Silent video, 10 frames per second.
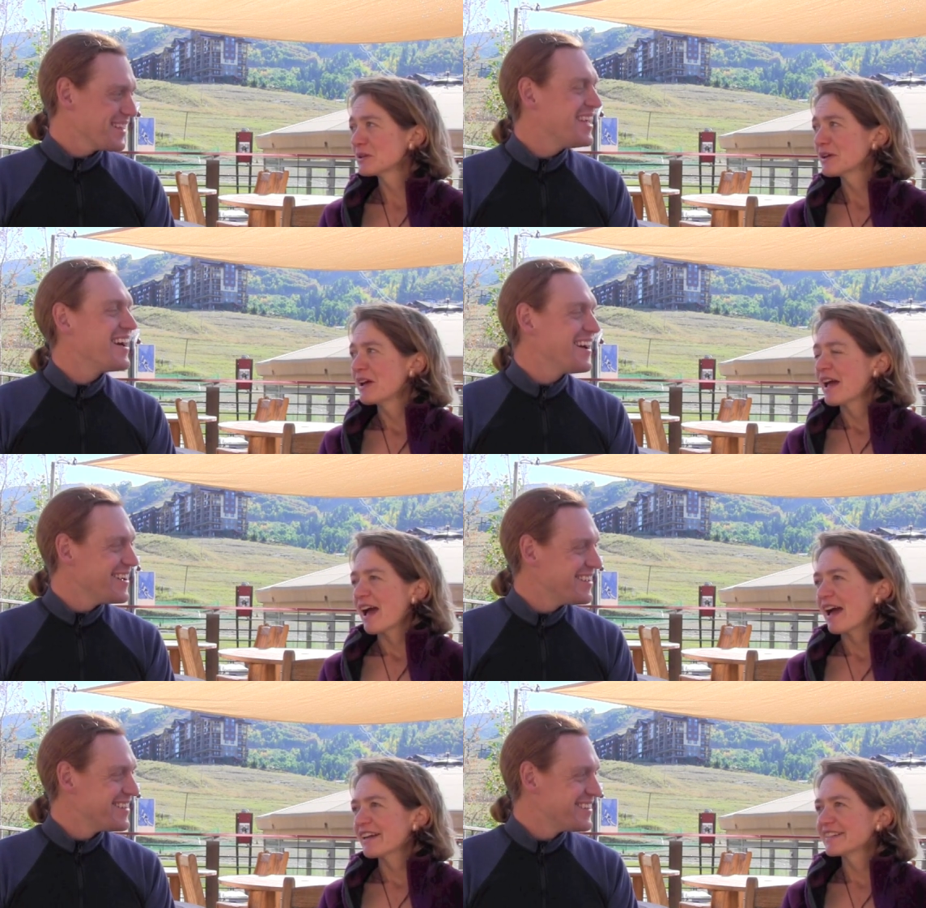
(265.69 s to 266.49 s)

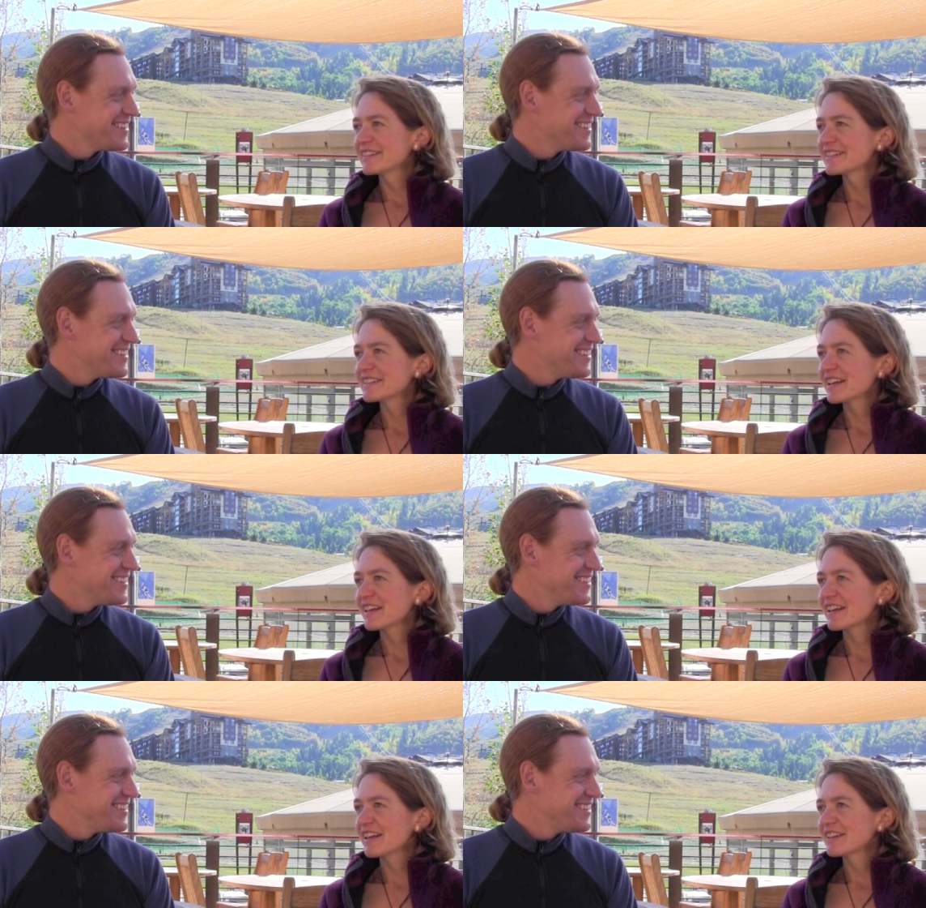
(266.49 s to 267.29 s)
Speaker 1: Yeah. And
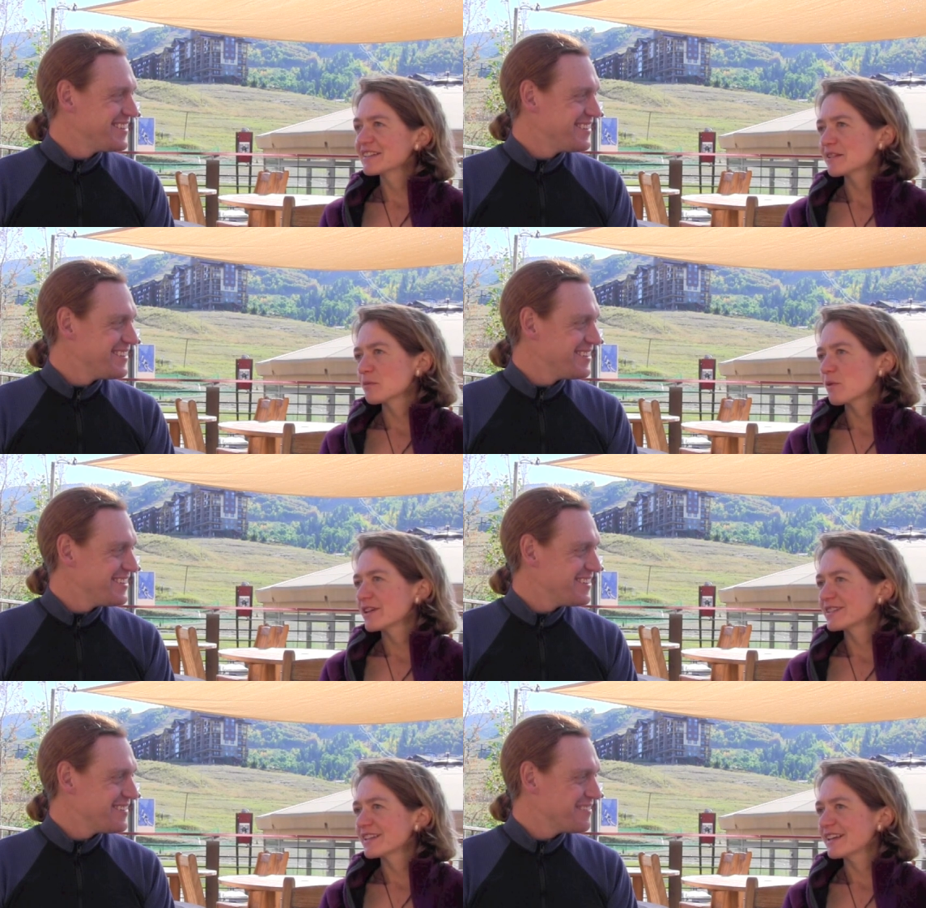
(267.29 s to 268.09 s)
in some
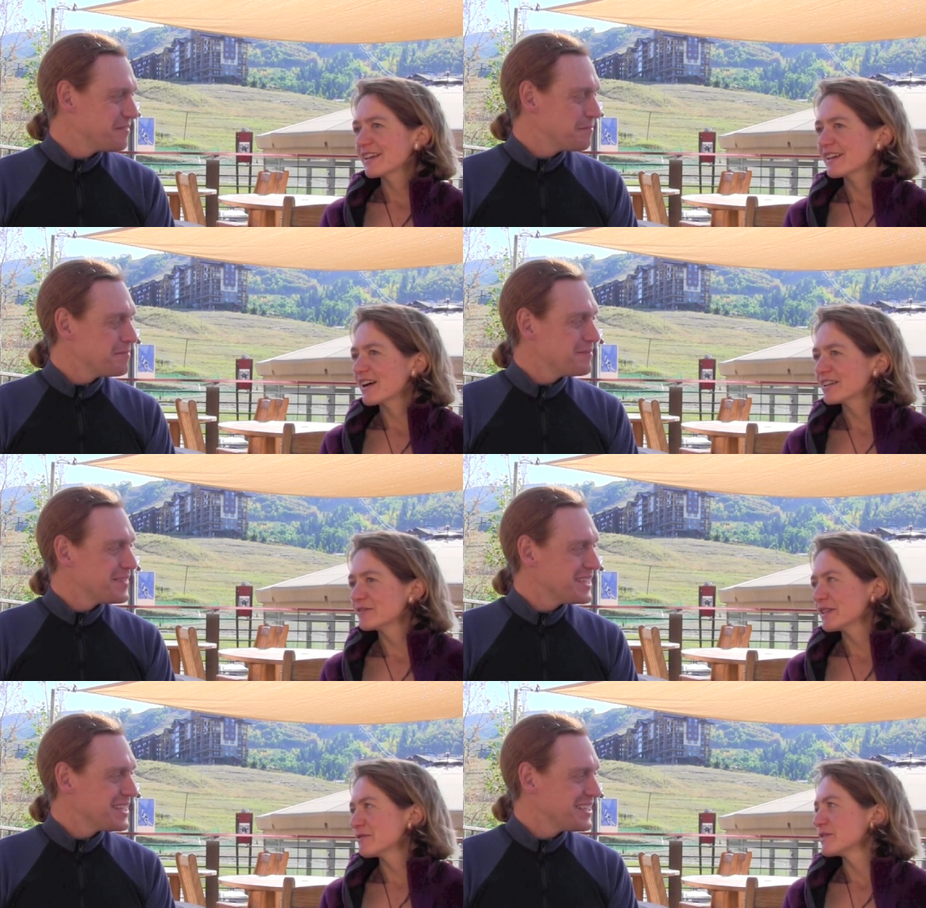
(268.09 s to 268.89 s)
ways, it, it kind
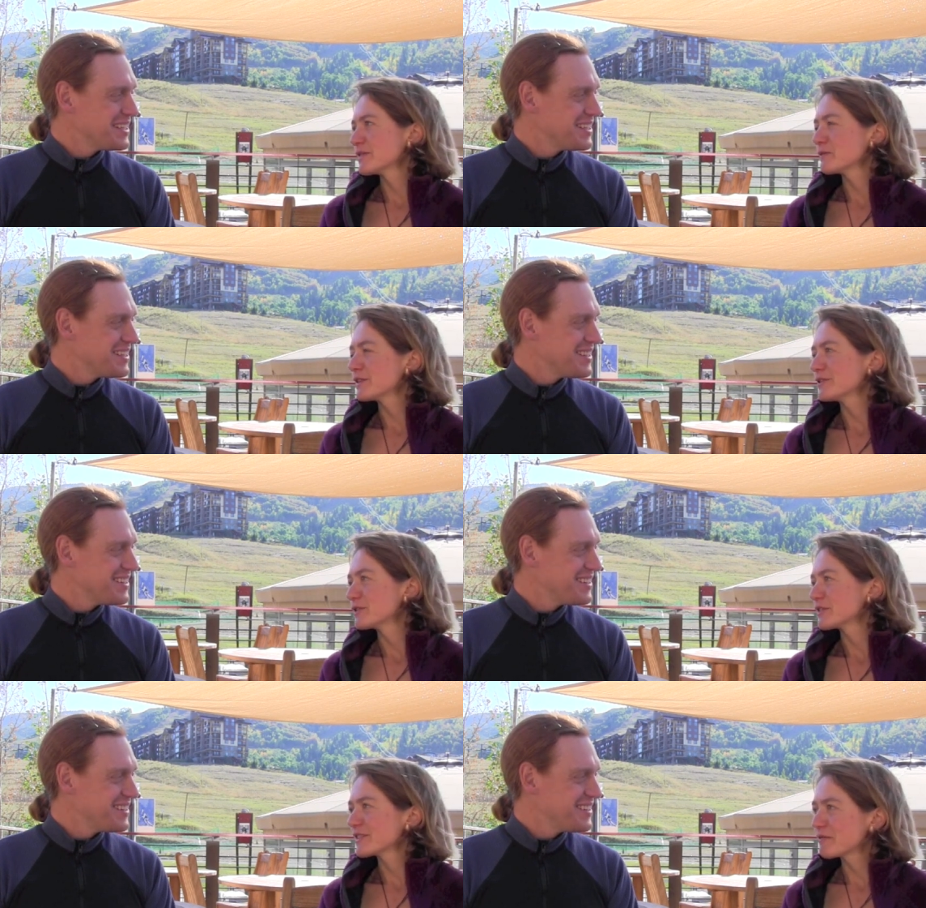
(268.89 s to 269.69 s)
of evens the
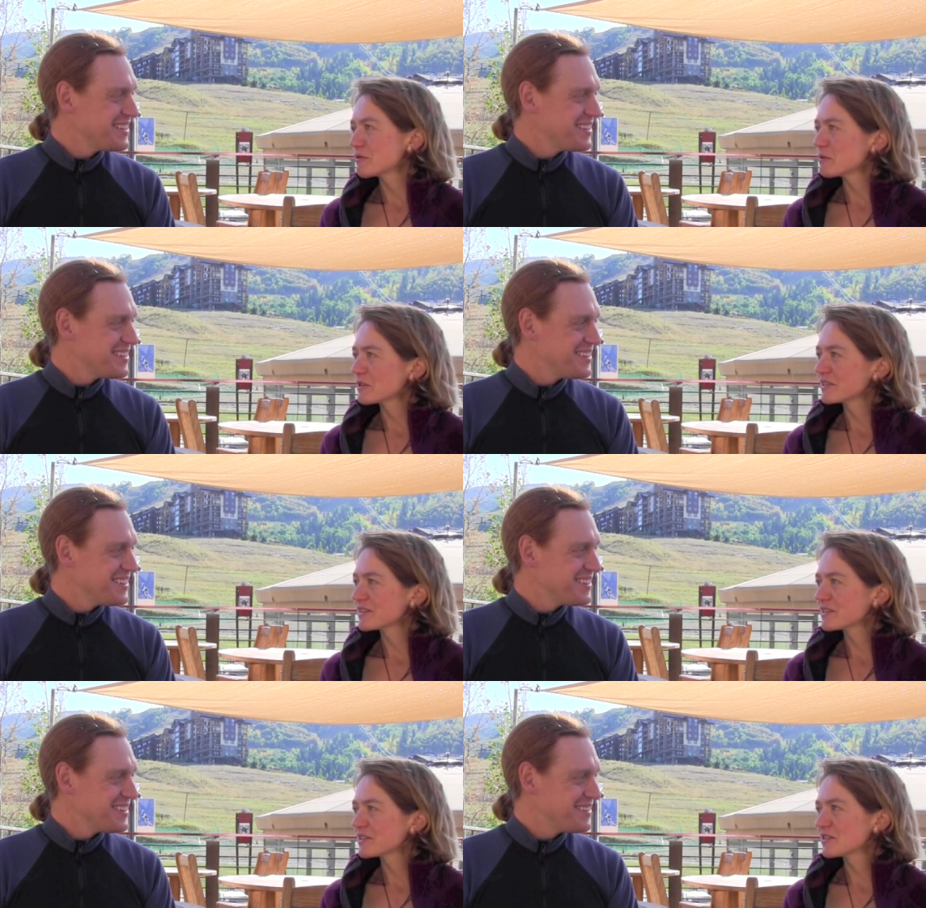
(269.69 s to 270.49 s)
field because
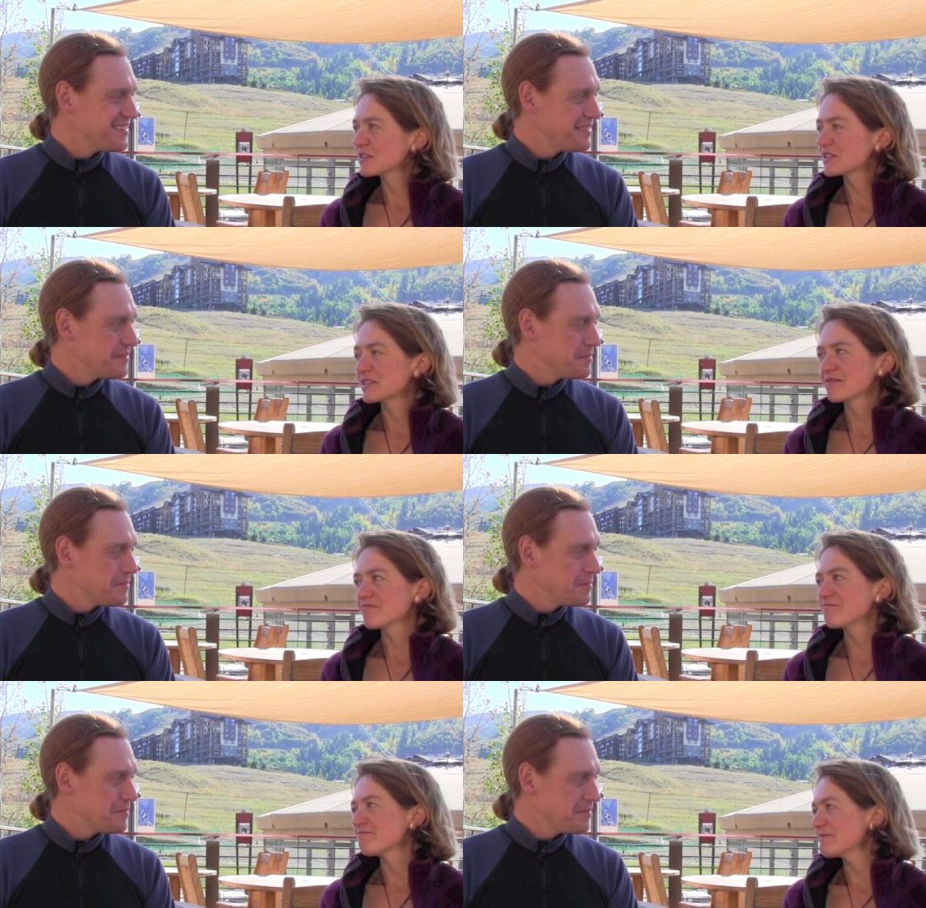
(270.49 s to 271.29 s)
everyone's just
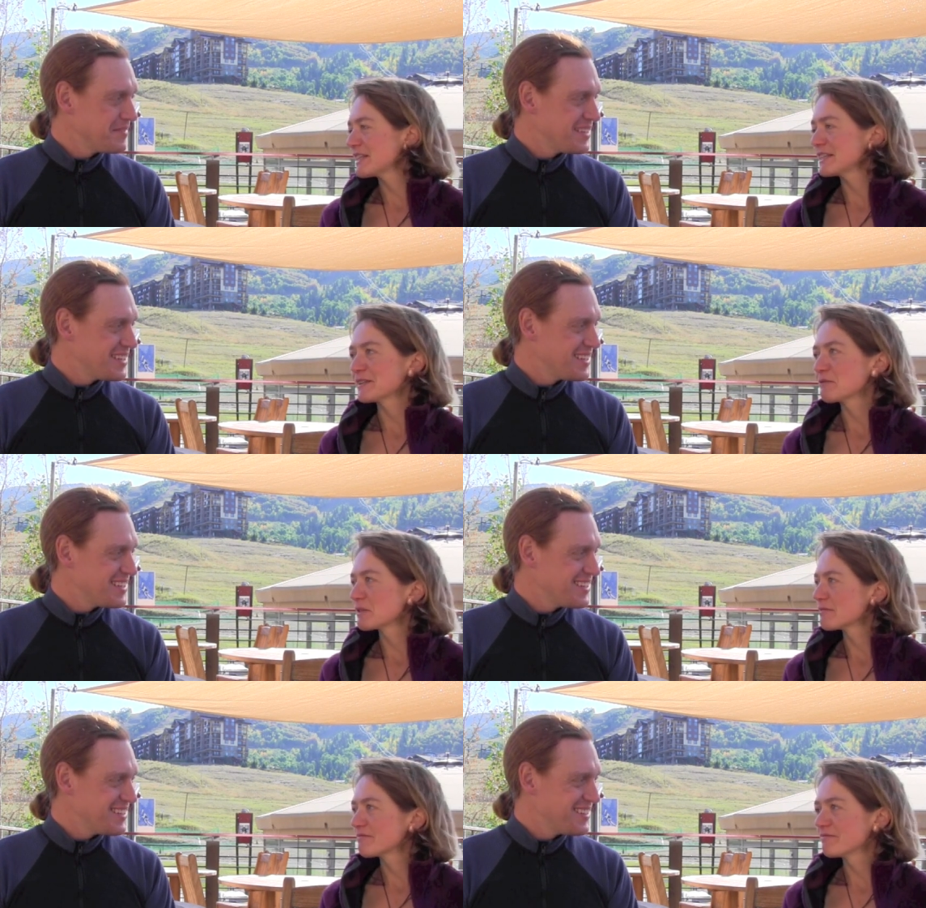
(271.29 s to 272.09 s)
dealing with